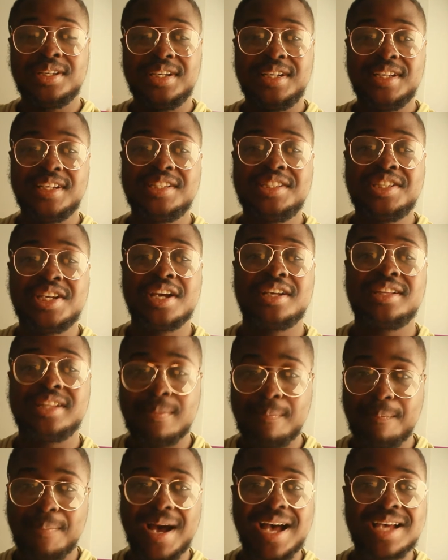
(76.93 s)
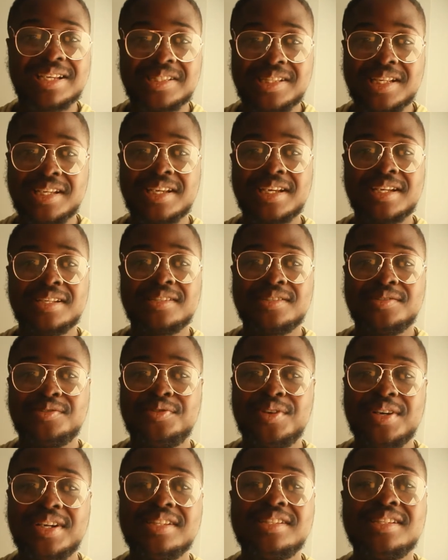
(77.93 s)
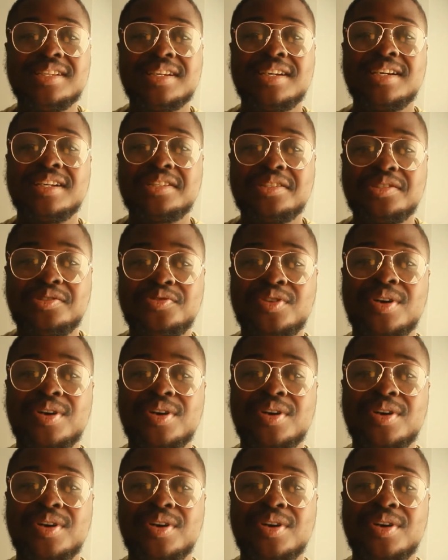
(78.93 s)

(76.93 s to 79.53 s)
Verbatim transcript: They check the bus tickets, train tickets,